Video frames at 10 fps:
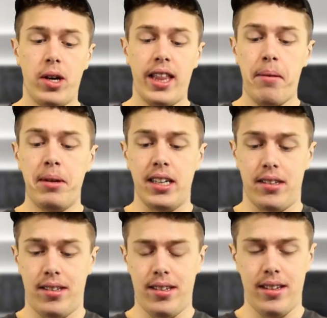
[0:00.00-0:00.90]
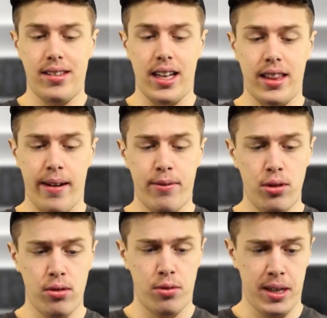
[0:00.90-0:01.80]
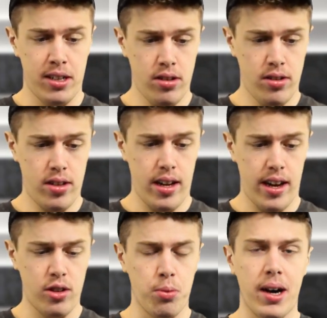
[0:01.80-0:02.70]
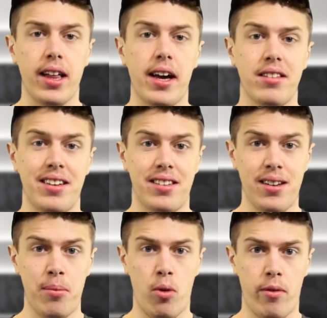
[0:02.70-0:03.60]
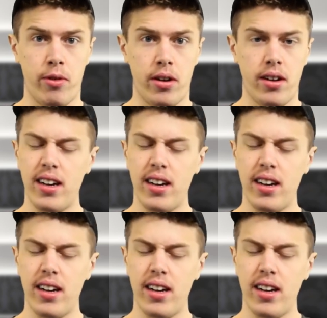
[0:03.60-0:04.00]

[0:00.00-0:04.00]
what that means is that they have two speakers as well as a subwoofer.